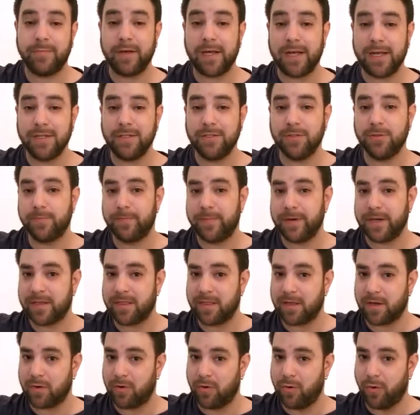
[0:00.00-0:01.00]
but you
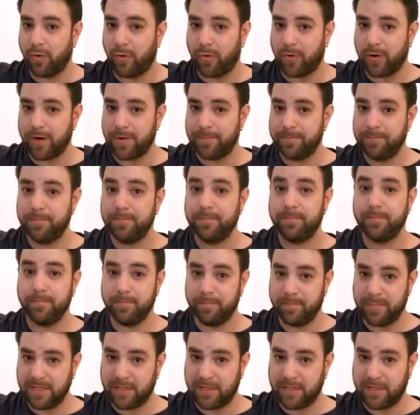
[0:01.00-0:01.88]
pick the chord